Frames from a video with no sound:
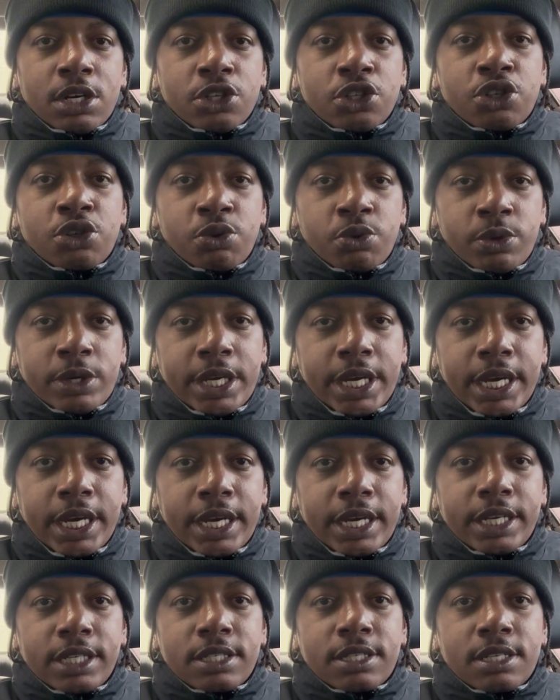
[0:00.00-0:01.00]
to
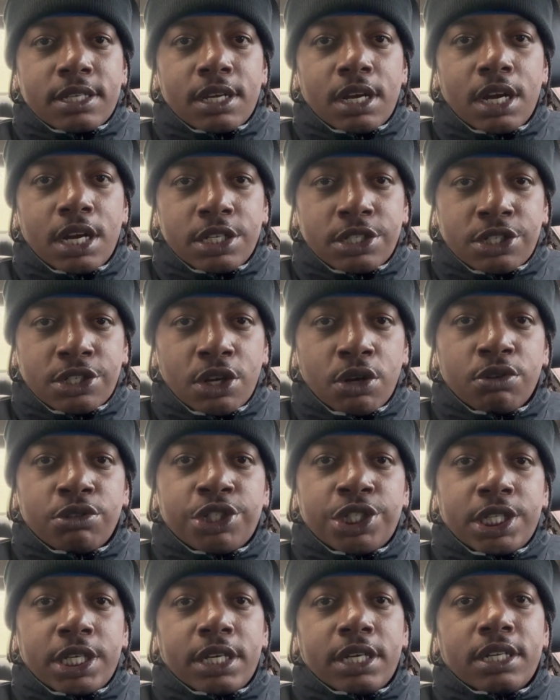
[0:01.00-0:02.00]
get
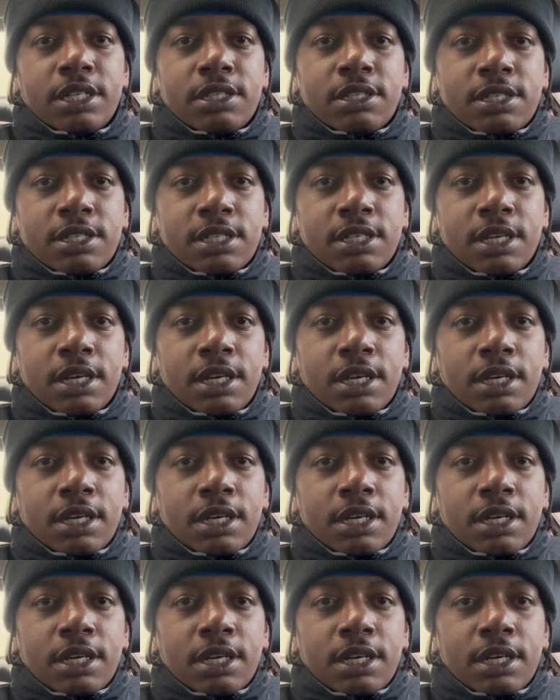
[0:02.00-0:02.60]
associates